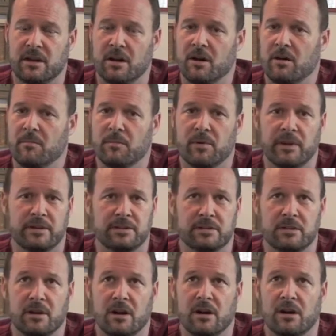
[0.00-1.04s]
all breeds
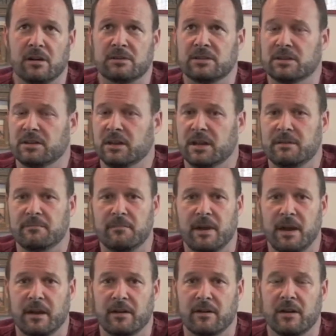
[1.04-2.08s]
of dogs, it doesn't
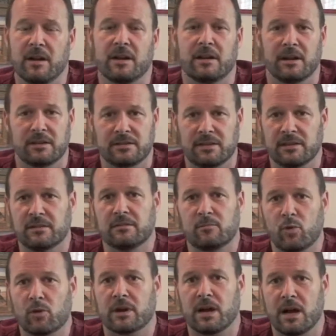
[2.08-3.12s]
matter. Now, it's a little
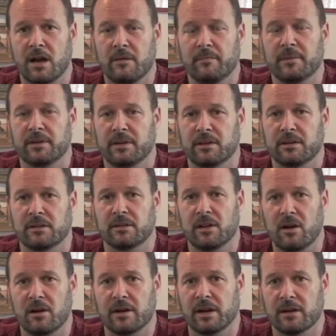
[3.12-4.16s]
more common in
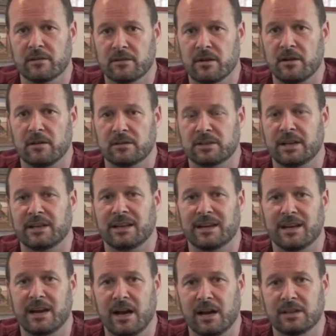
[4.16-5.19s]
long-haired dogs. They
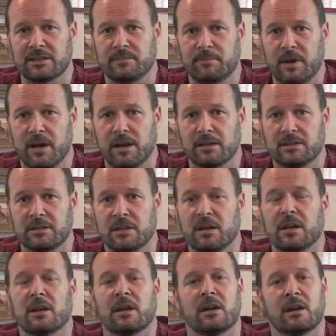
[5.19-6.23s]
get hot spots,
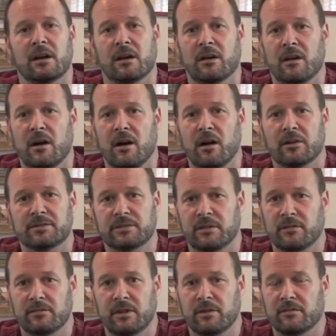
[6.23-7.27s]
uh,
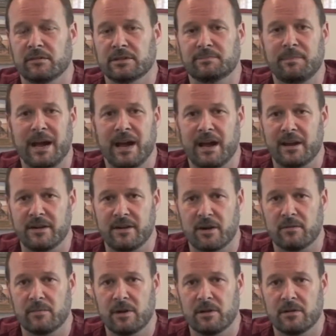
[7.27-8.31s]
also known as
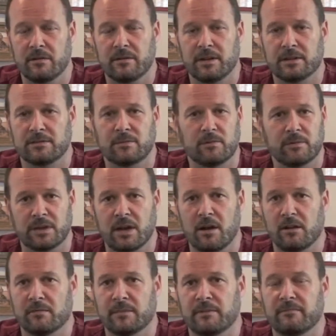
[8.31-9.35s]
pyoderma. That's what we
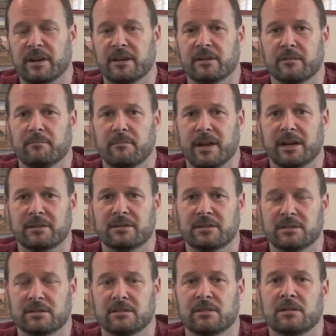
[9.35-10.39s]
call them in veterinary
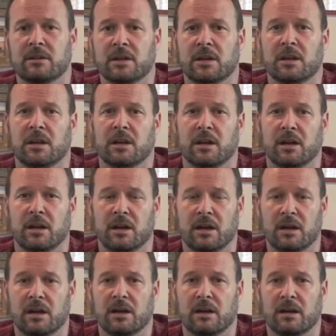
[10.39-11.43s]
medicine.
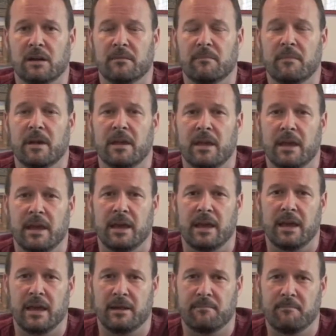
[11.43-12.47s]
Um,
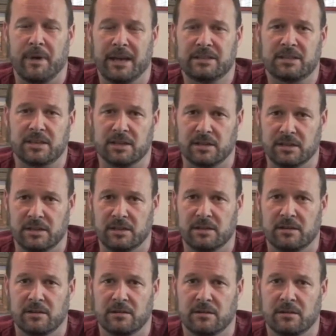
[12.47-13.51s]
and basically,